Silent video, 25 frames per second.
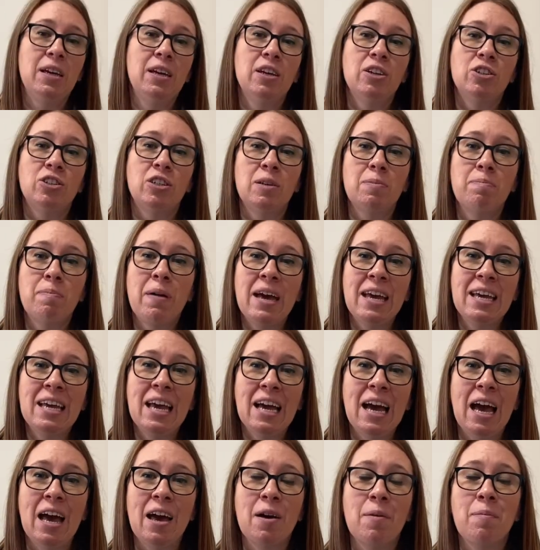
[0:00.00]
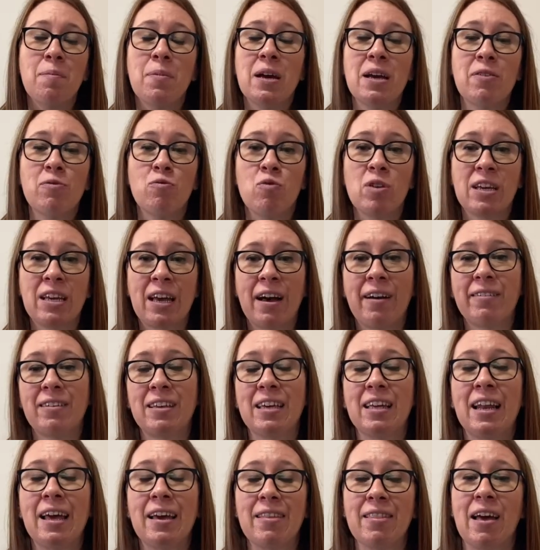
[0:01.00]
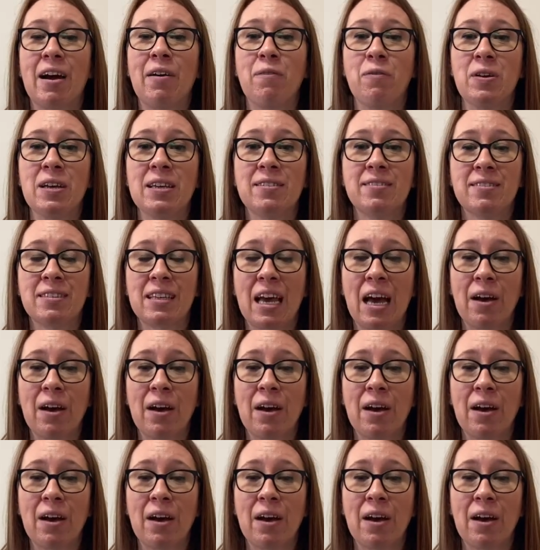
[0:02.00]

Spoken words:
She may recalculate that risk